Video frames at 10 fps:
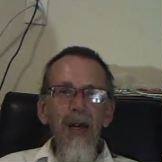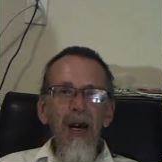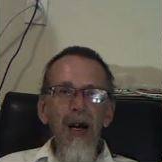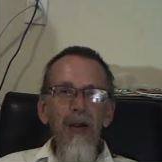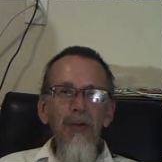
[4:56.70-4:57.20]

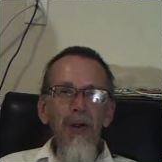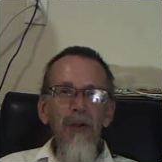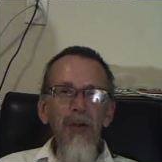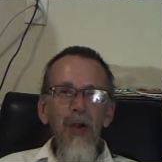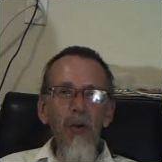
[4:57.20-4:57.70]
I don't even
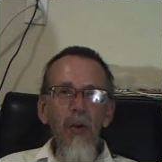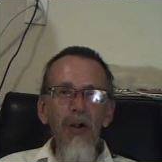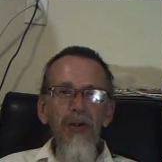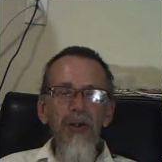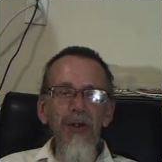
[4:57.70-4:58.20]
know
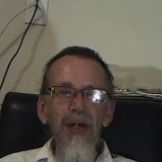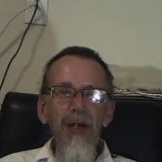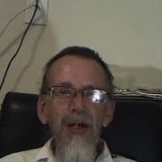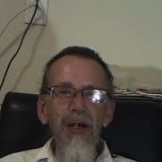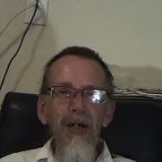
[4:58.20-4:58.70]
what
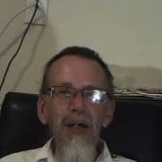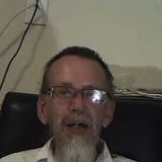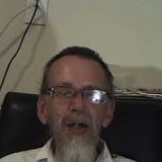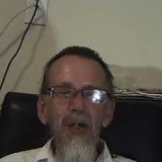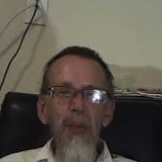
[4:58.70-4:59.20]

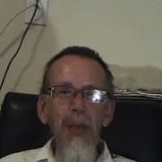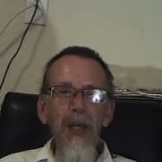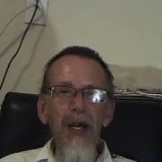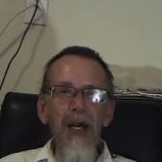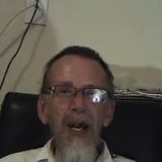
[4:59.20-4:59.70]
speed
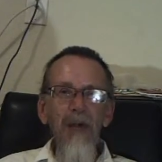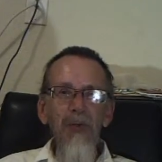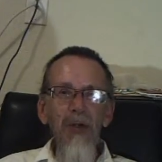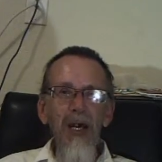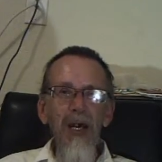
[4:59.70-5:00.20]
I have
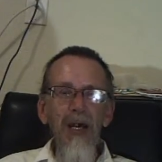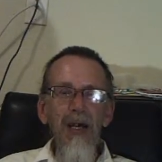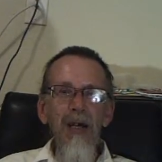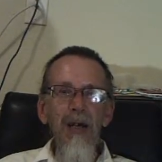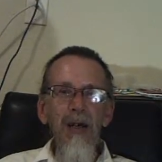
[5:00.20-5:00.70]
today,
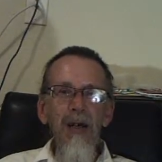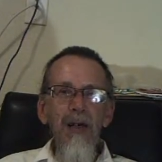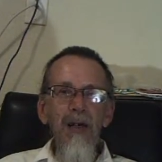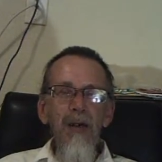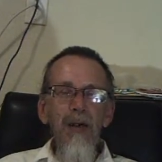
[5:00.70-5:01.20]

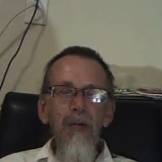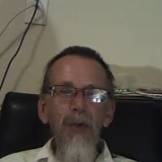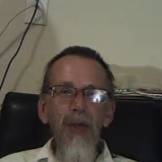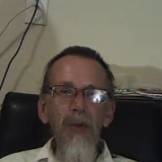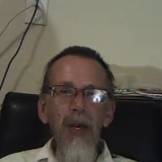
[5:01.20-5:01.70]
well,
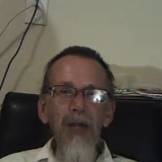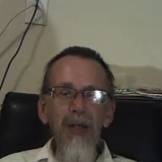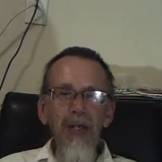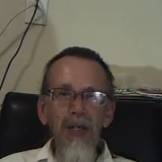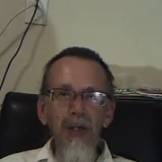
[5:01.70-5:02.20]
it's
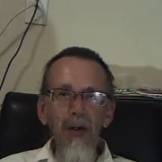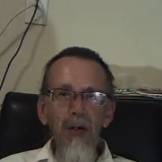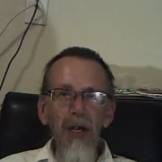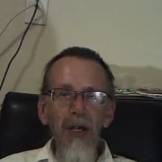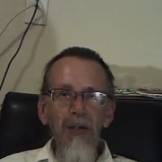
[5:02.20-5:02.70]
basically known
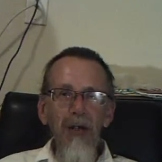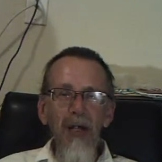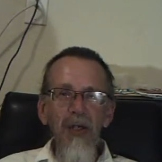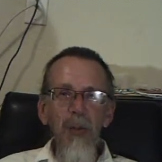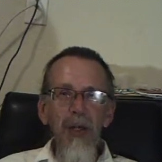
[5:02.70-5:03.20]
as
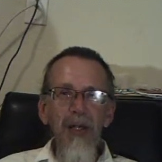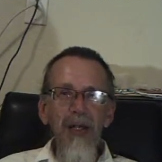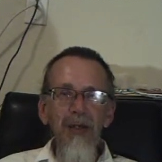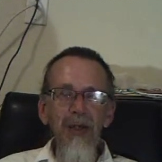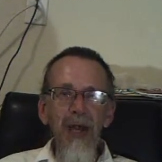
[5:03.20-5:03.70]
high-speed
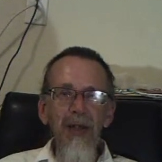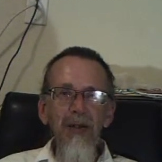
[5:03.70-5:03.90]
internet.